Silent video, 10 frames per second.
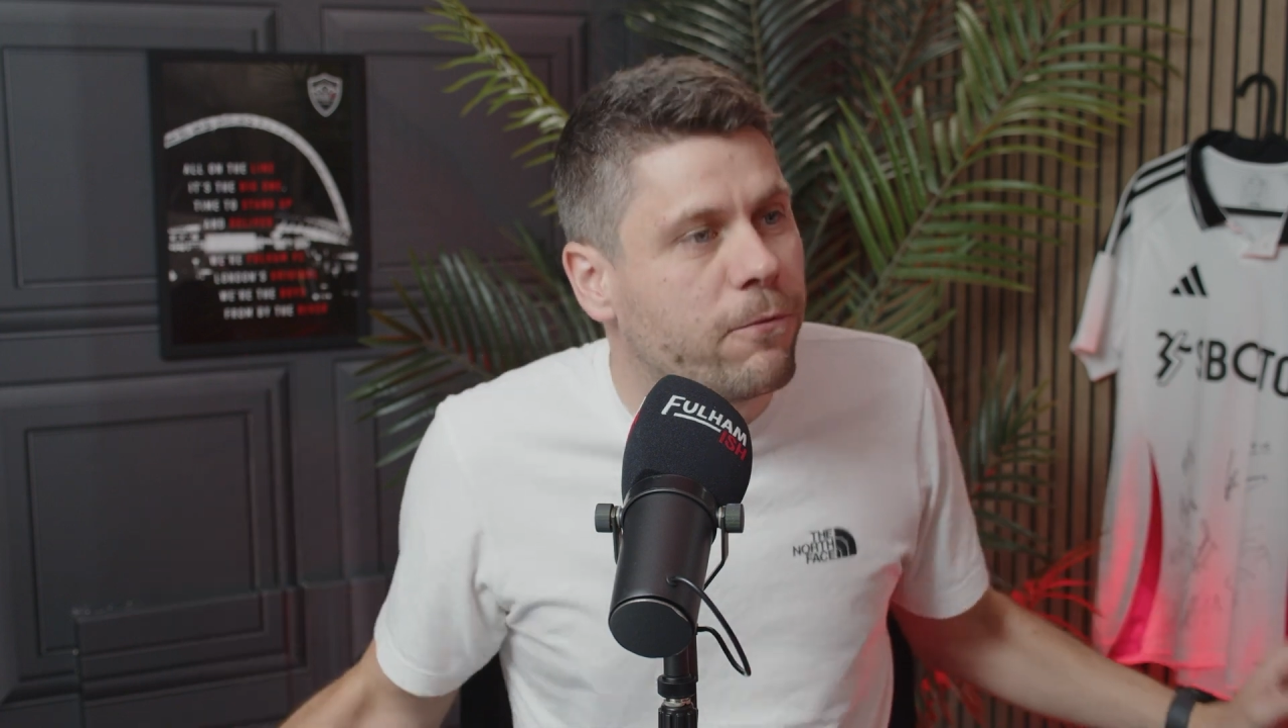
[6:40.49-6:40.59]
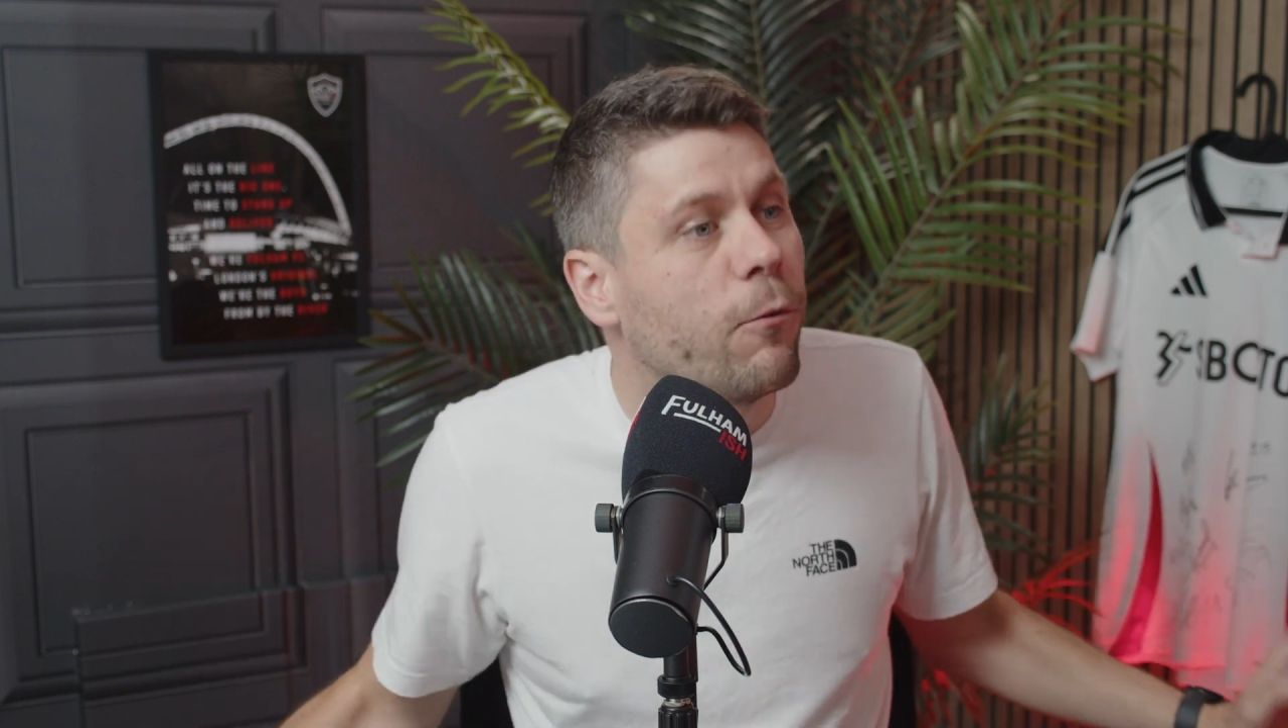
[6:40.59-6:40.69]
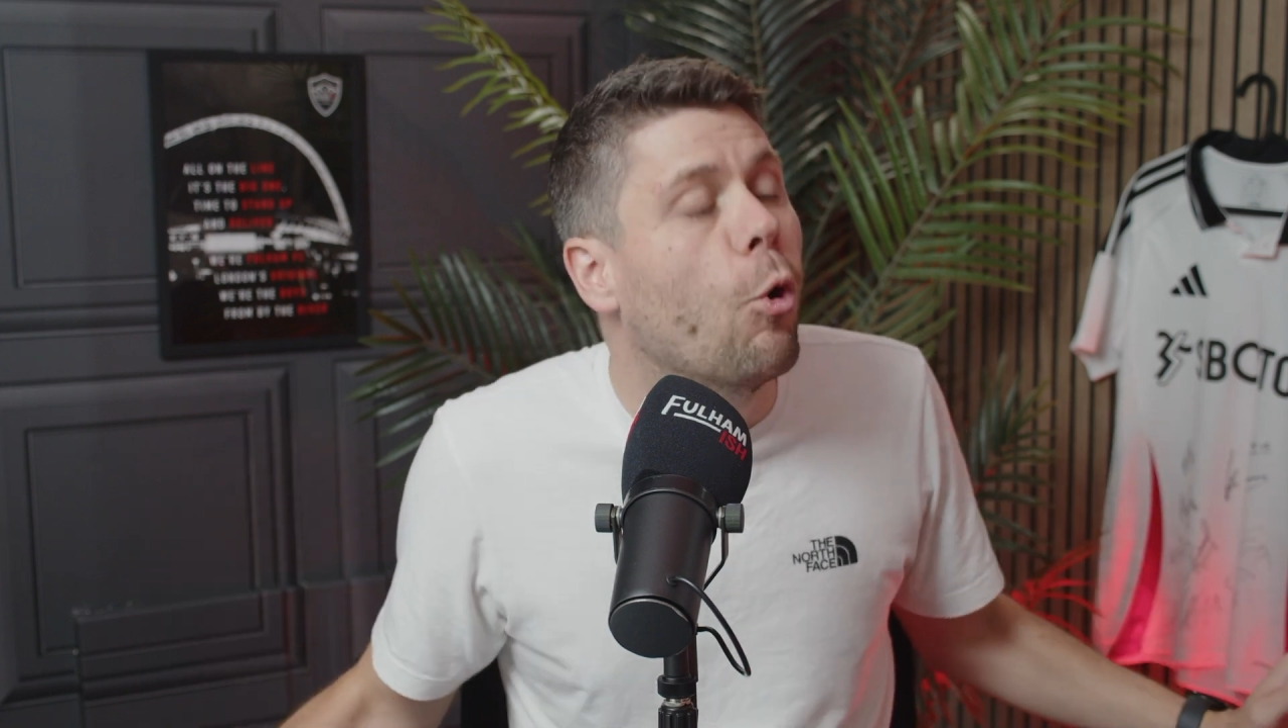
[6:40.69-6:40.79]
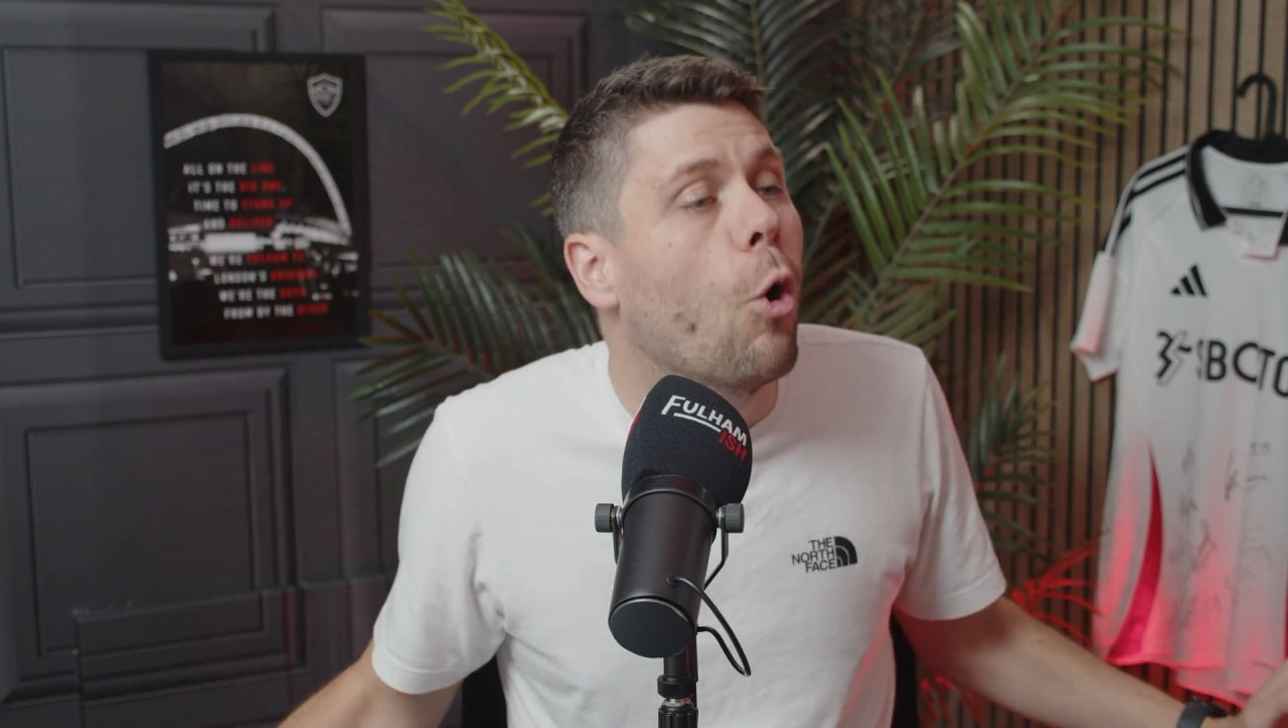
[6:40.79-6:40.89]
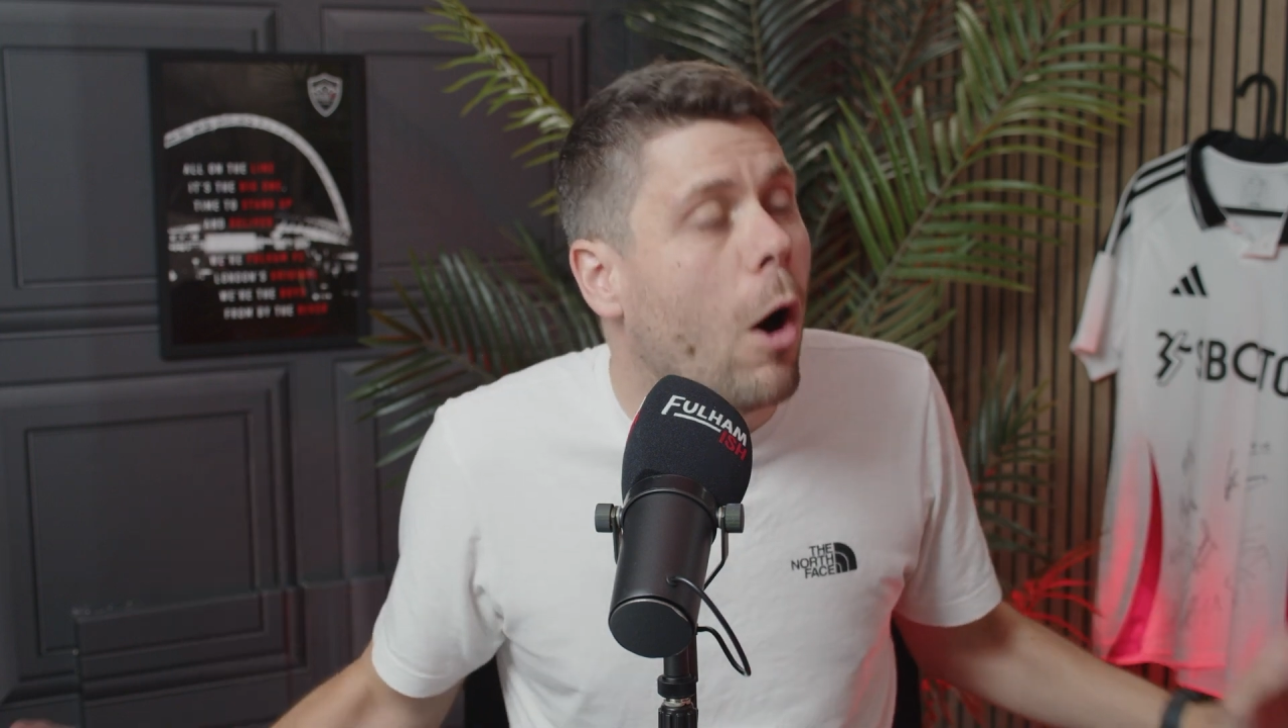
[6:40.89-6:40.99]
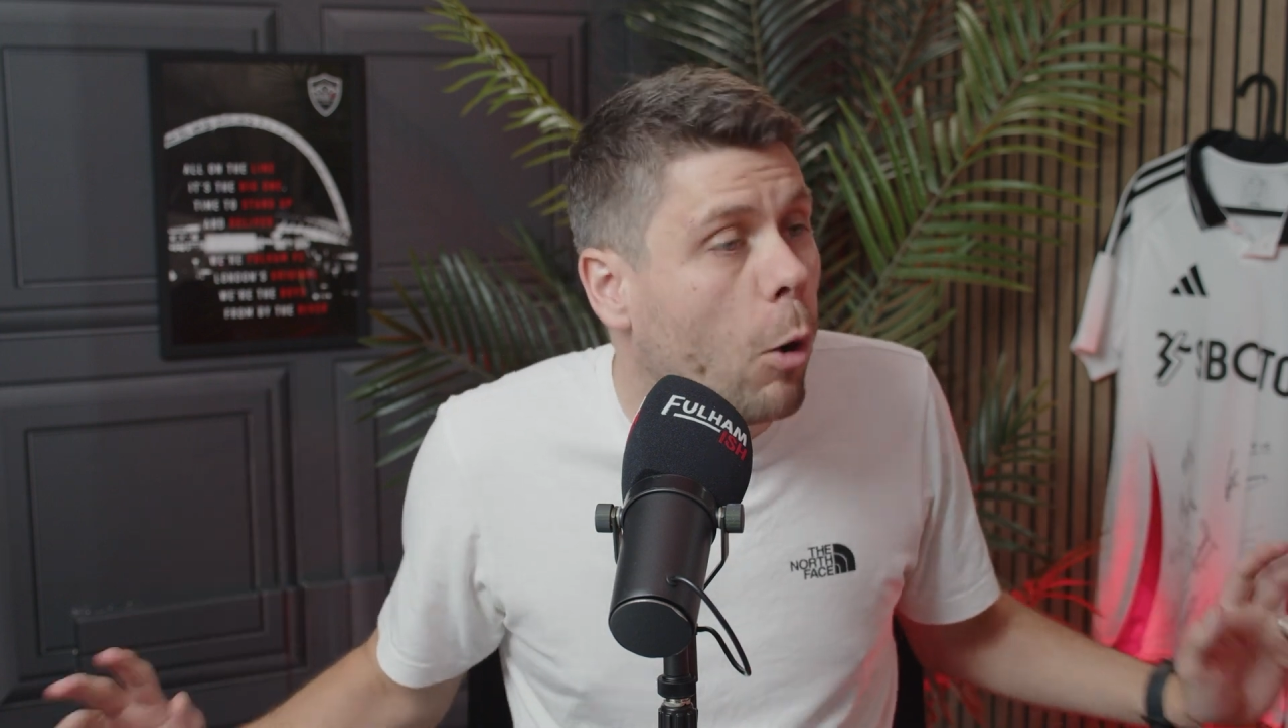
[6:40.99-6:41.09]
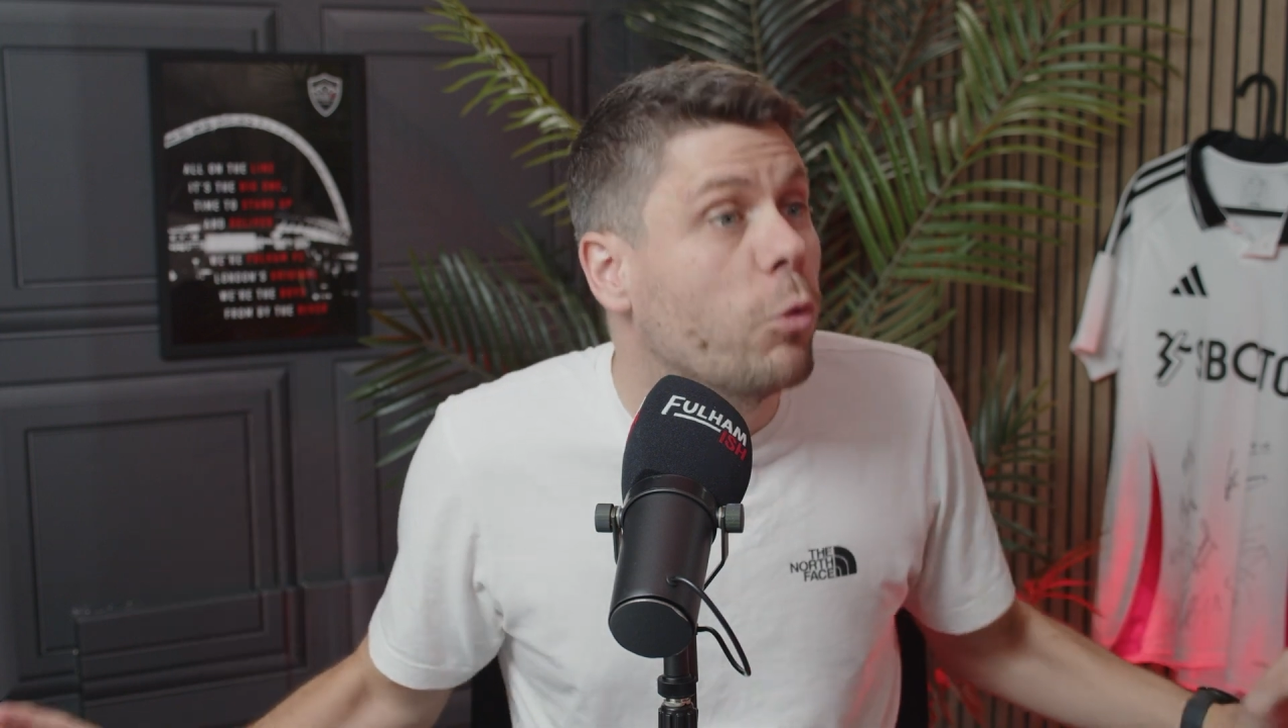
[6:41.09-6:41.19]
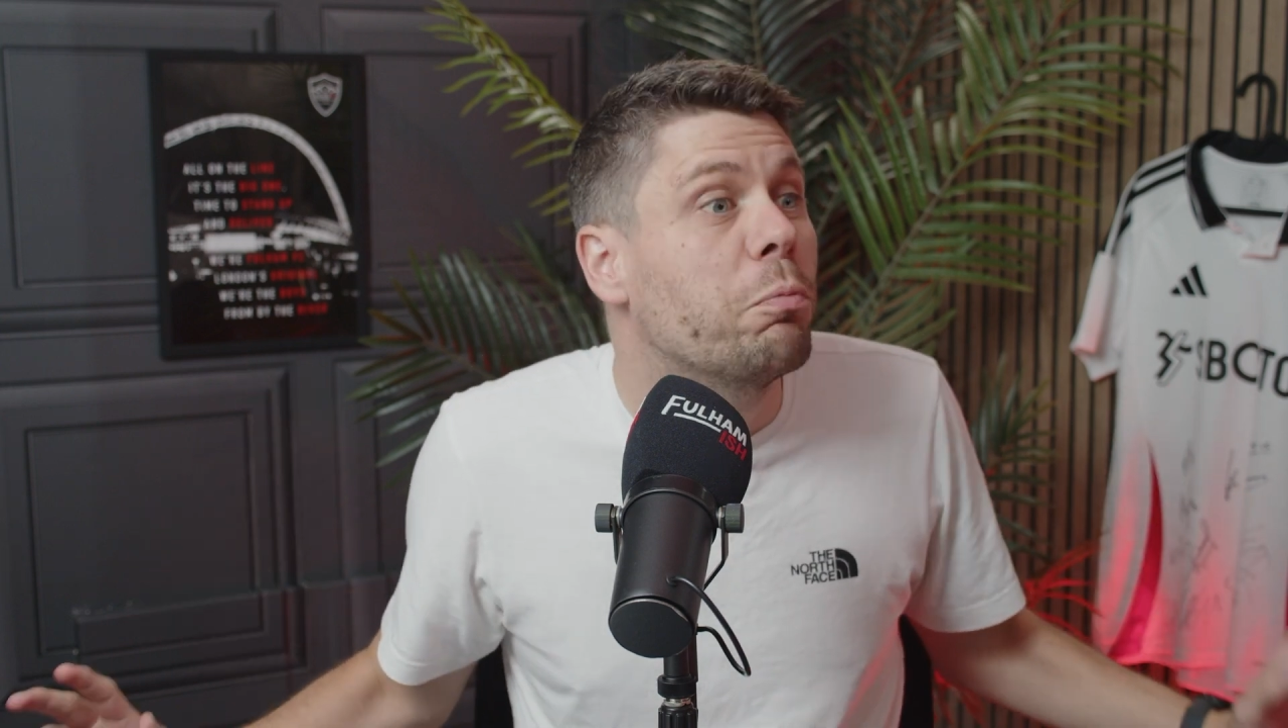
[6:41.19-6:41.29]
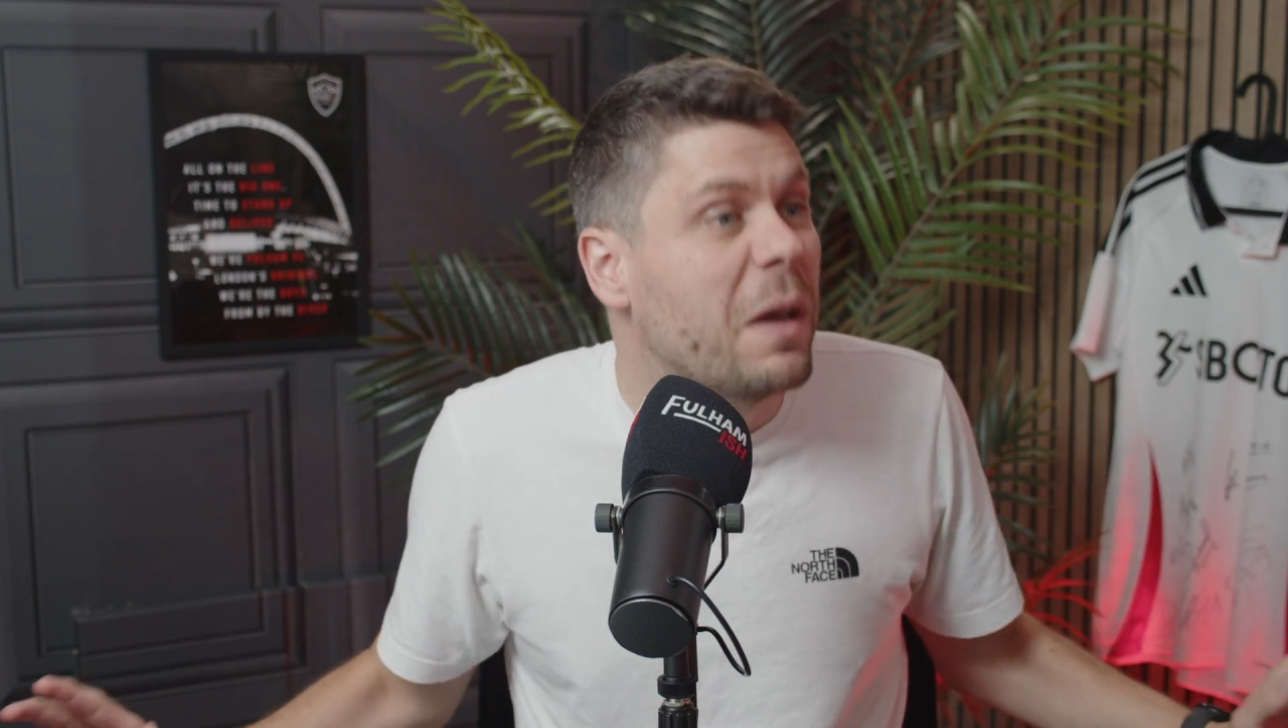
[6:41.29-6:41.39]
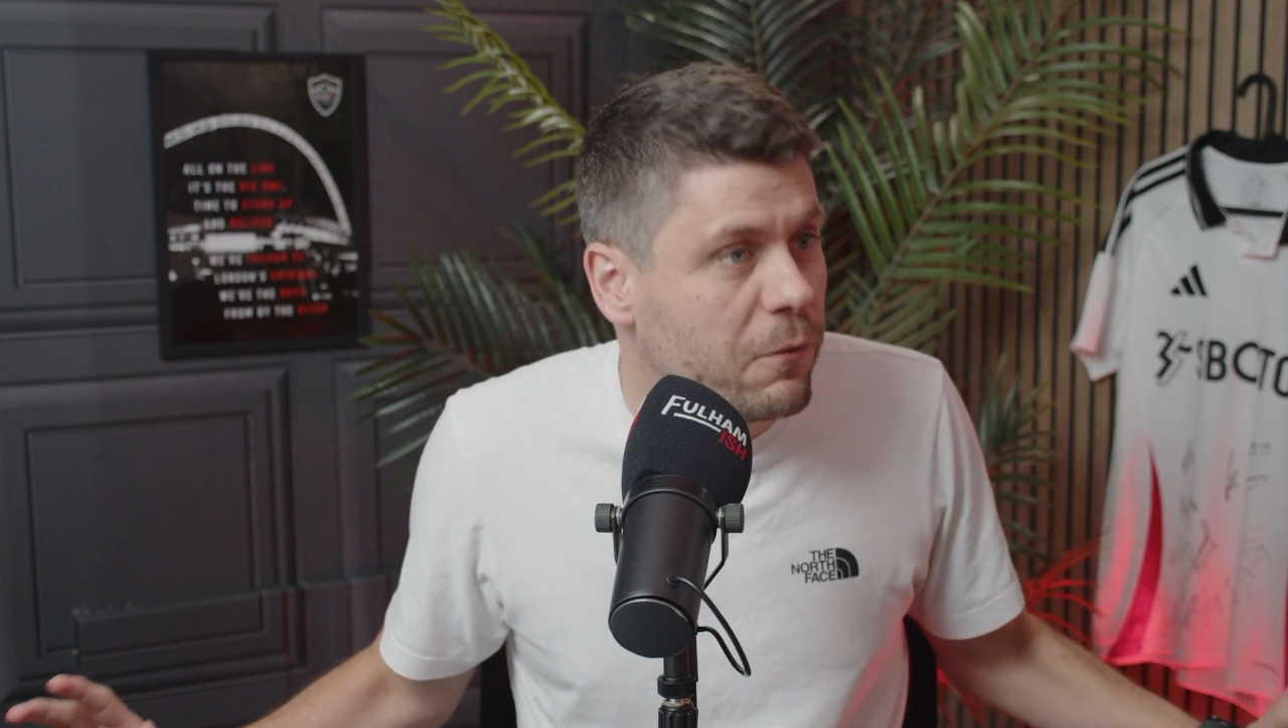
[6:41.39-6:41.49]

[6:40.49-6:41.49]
old big